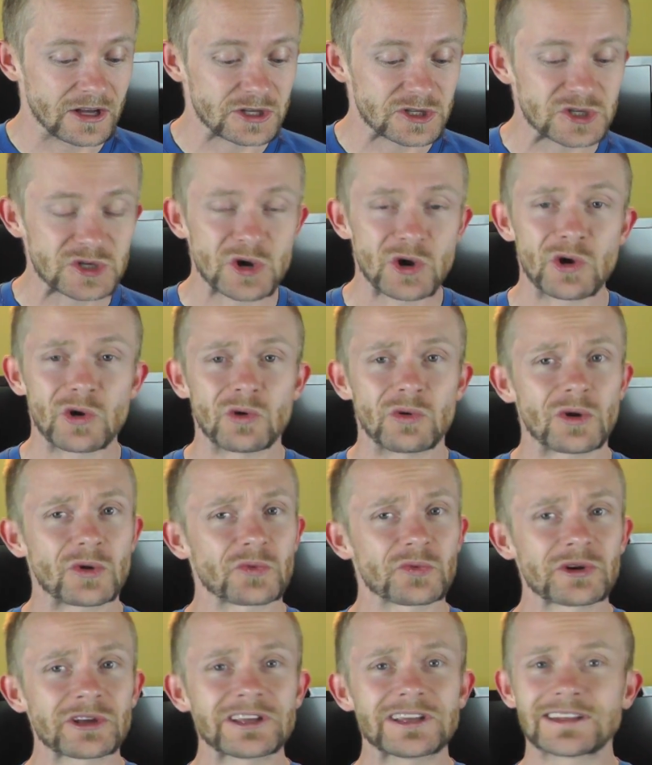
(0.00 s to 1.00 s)
So
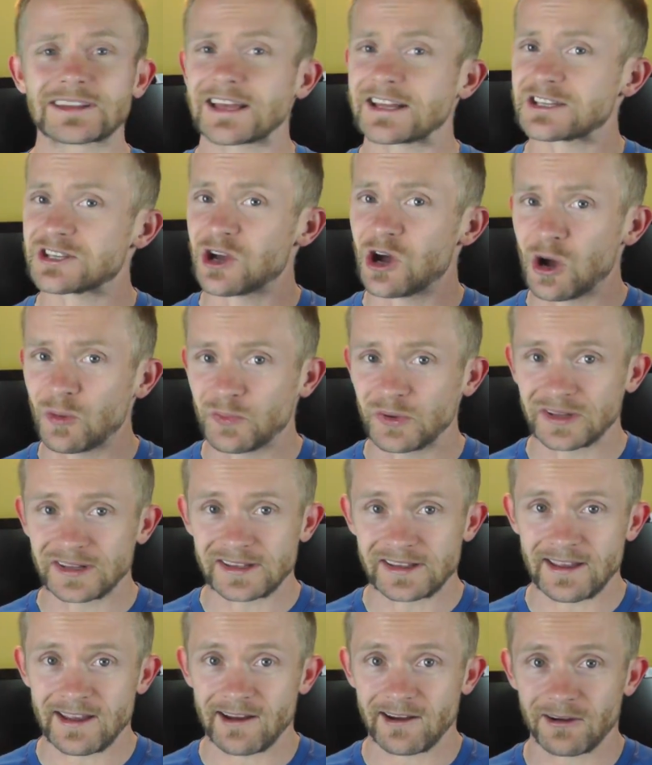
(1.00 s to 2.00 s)
really, that's up in
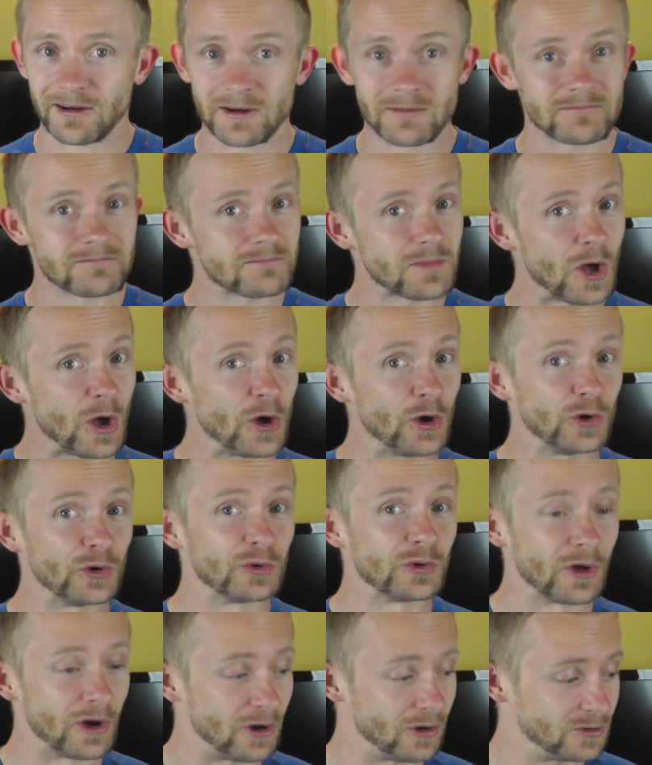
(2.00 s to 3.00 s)
the air.
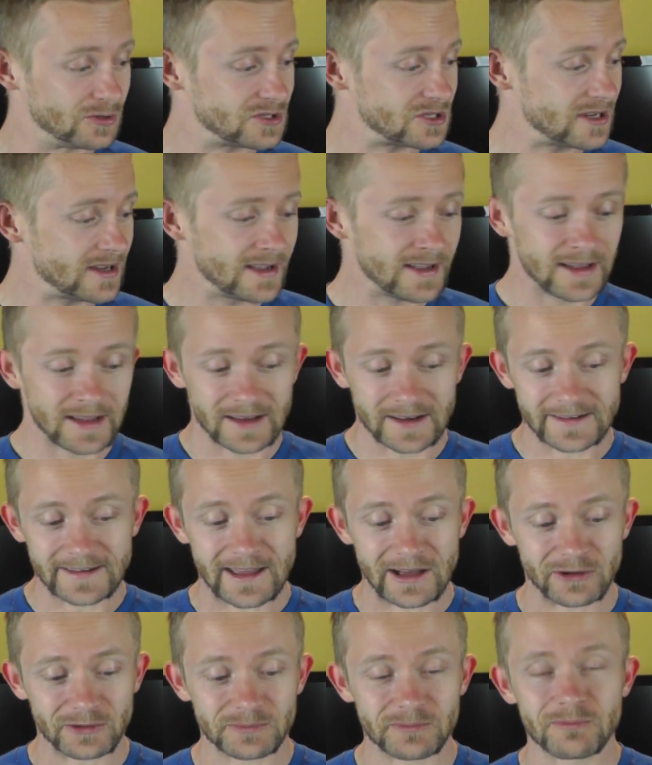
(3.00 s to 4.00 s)
Who knows?
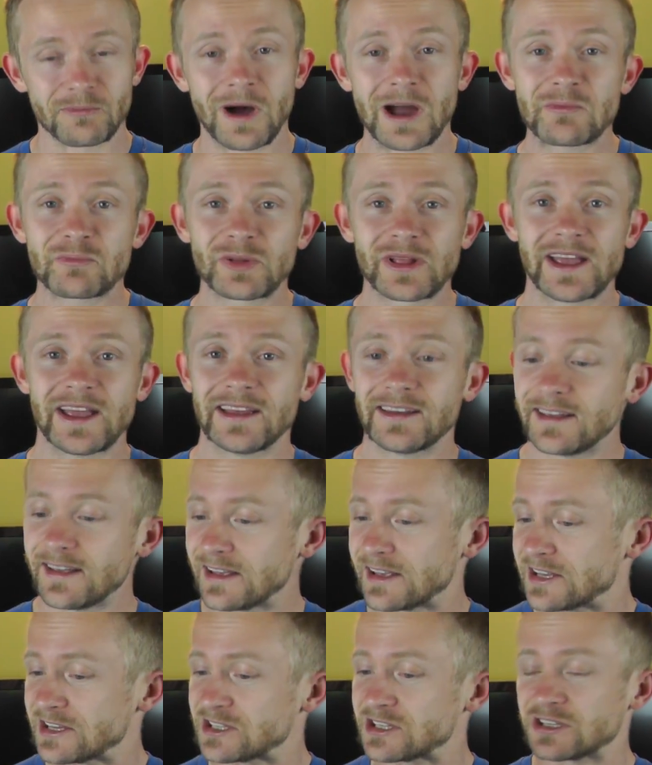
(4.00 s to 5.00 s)
Now, my plan
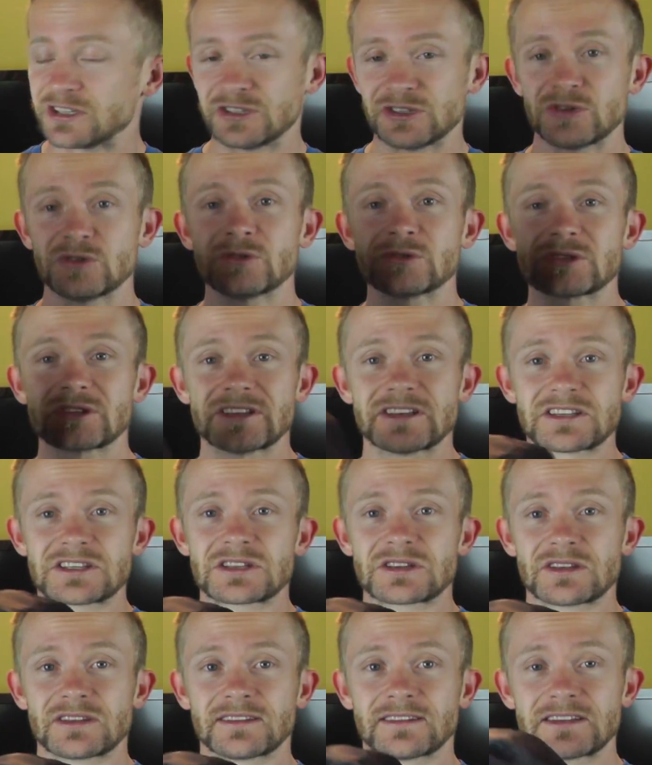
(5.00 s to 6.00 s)
is to use
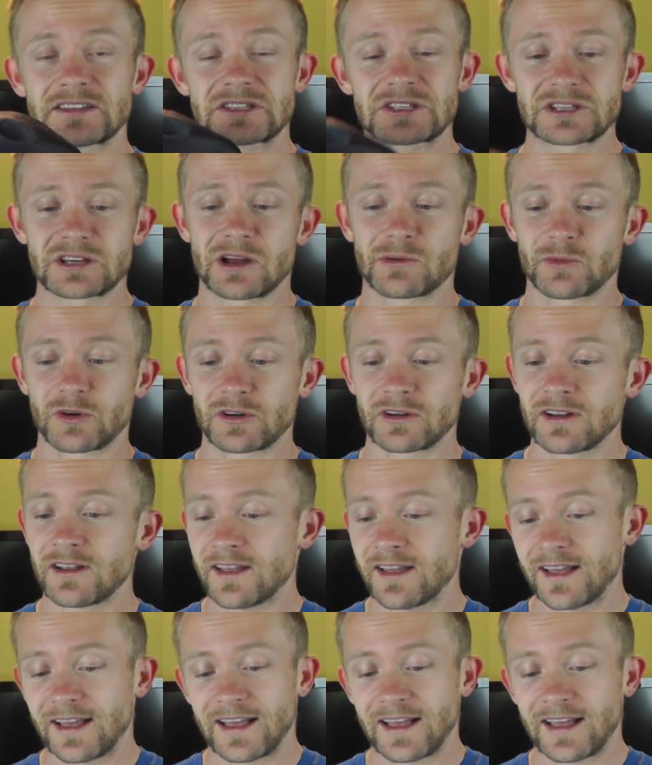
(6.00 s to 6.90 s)
this summer